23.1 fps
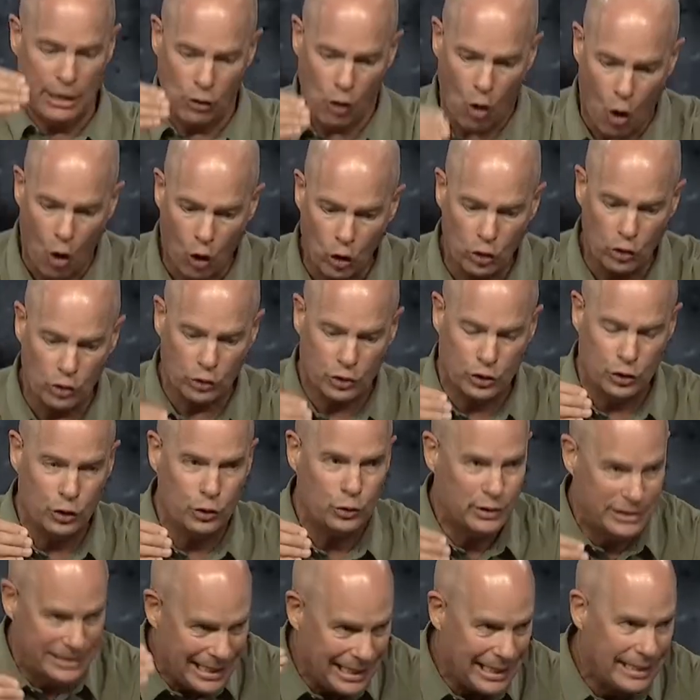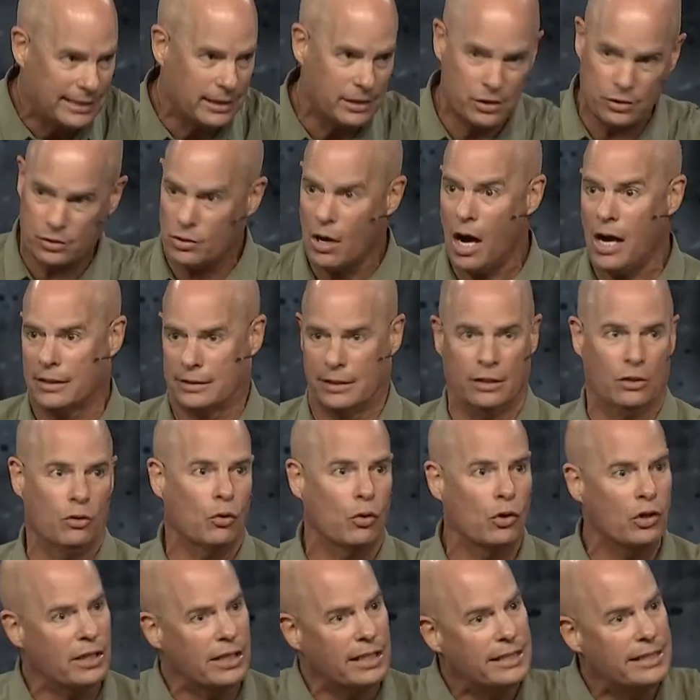order to deconstruct, in
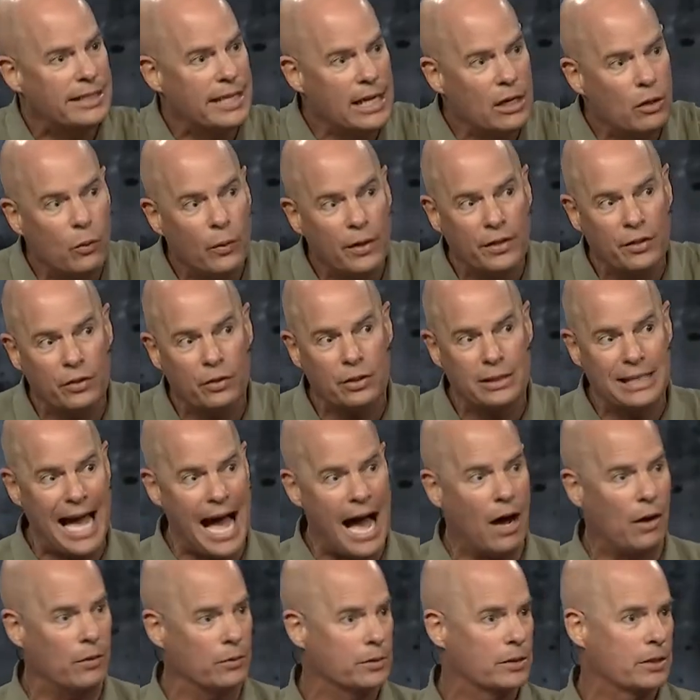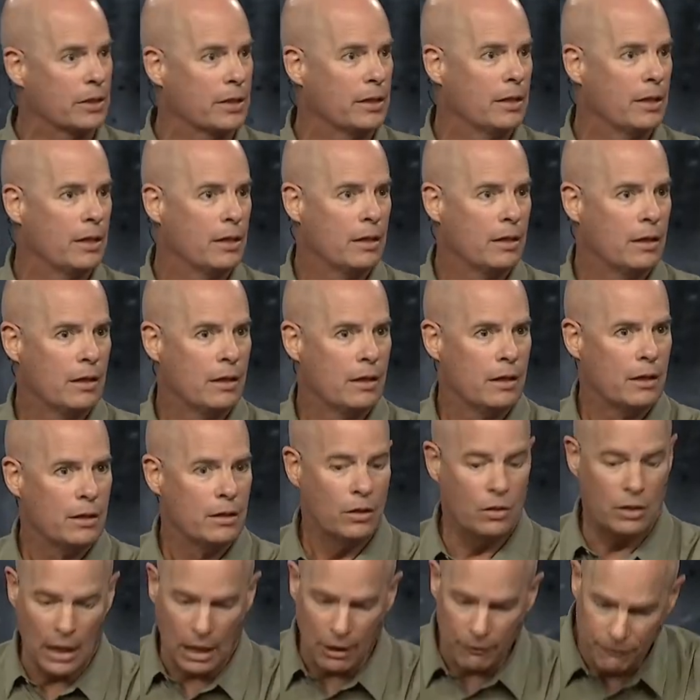order to deal with your doubt. You
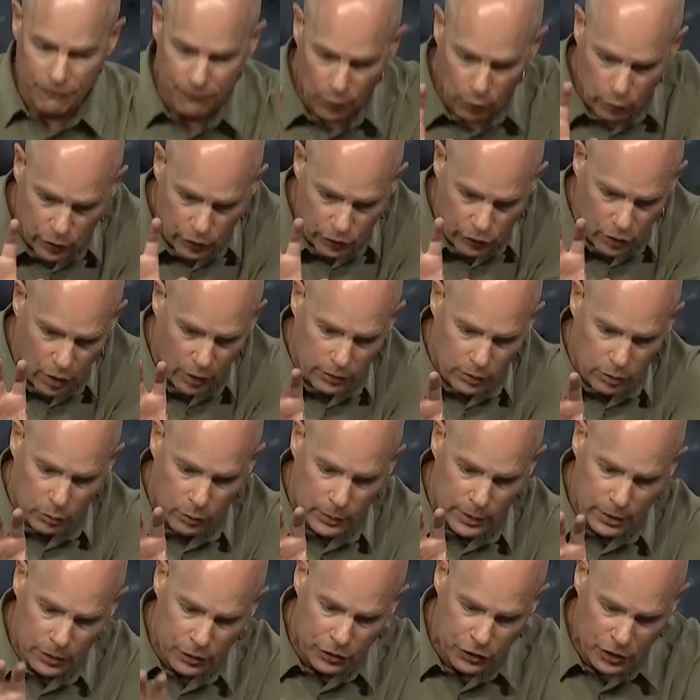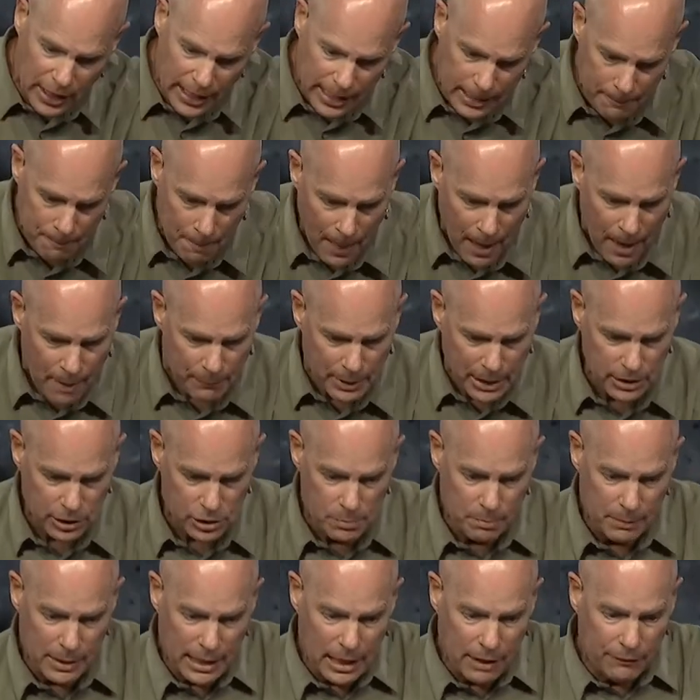got to focus on the real thing because
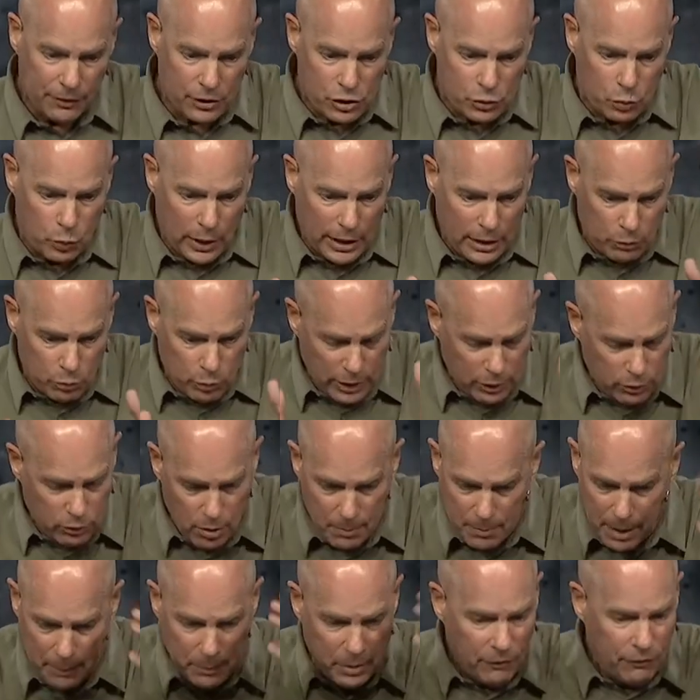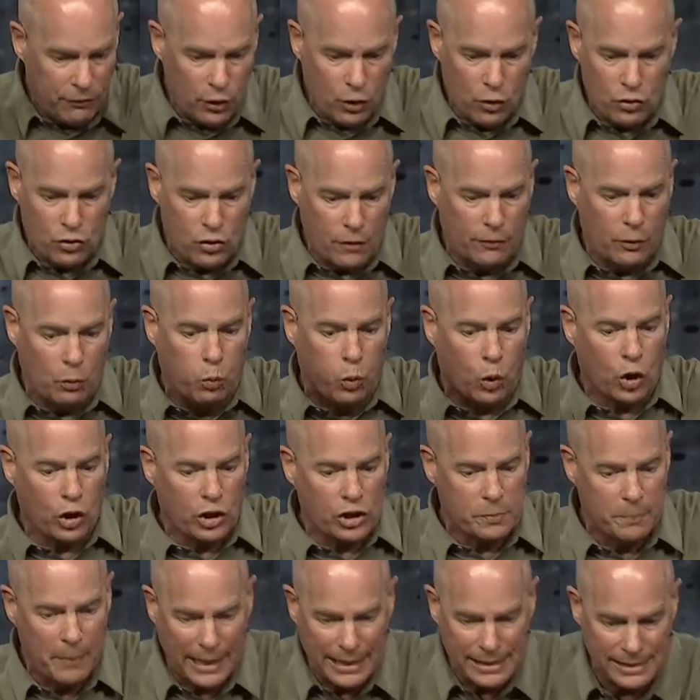many of us, we, we maybe views of a works
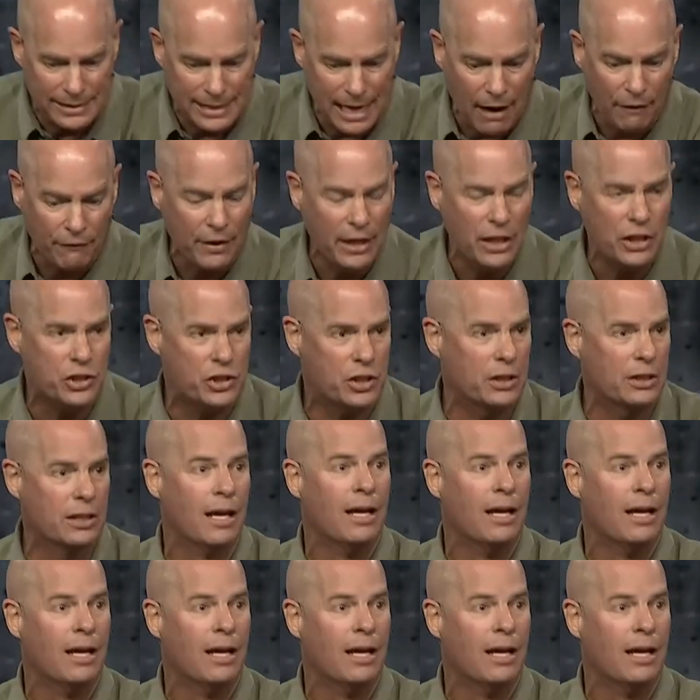based salvation,